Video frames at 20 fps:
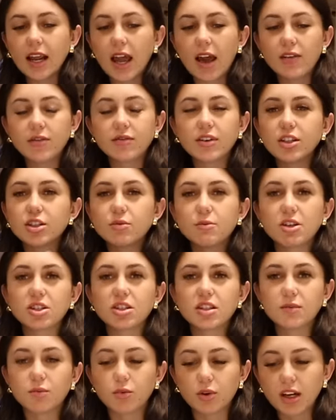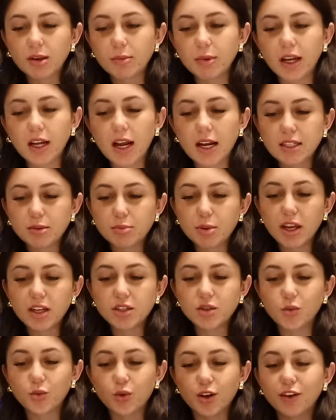I haven't read too much this morning, but I got to
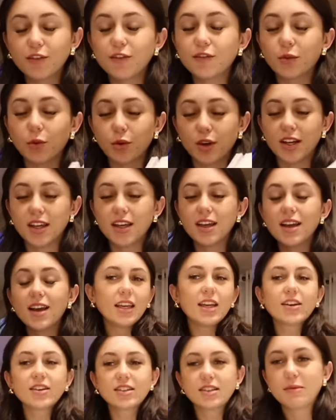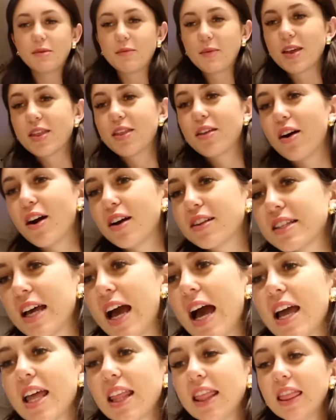page 140. Here's some of my thoughts.
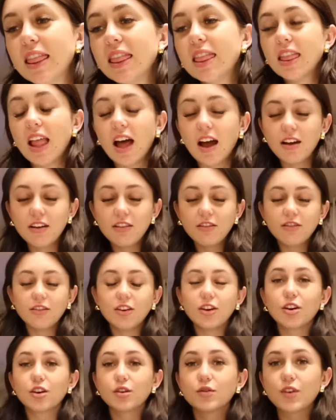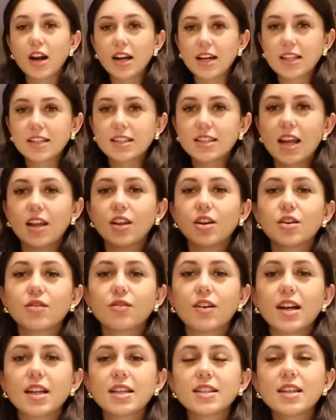I love her writing style. Her
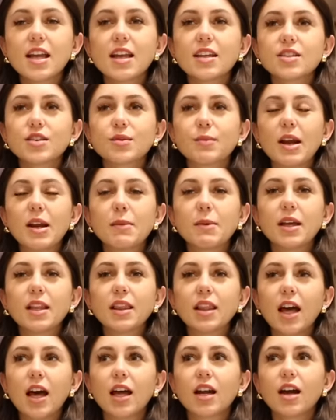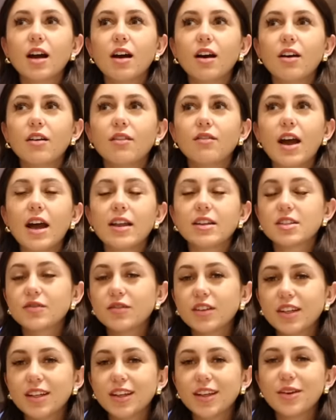writing style is reminding me a lot of Alice
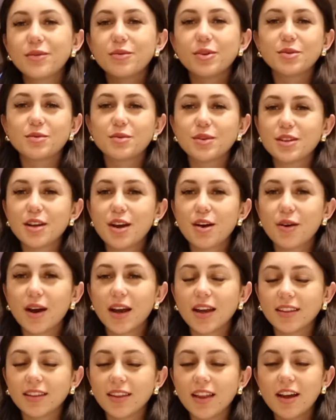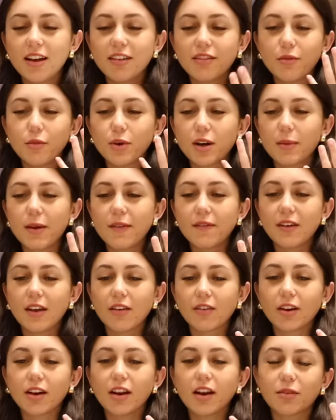Feeney, which we know I love, one of my
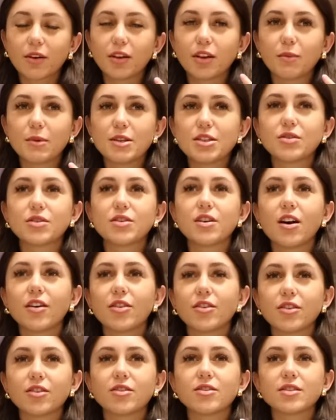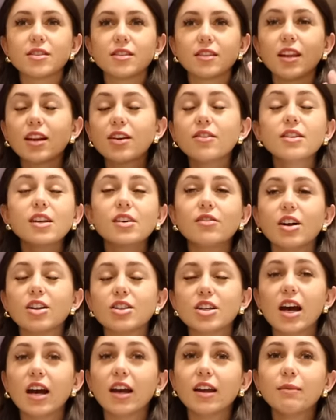favorite thriller mystery authors literally of all
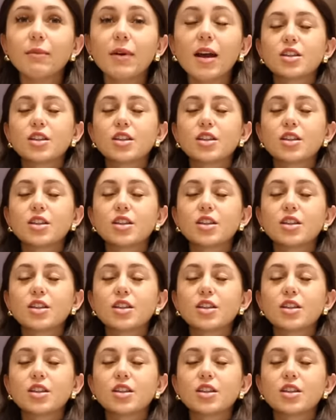time.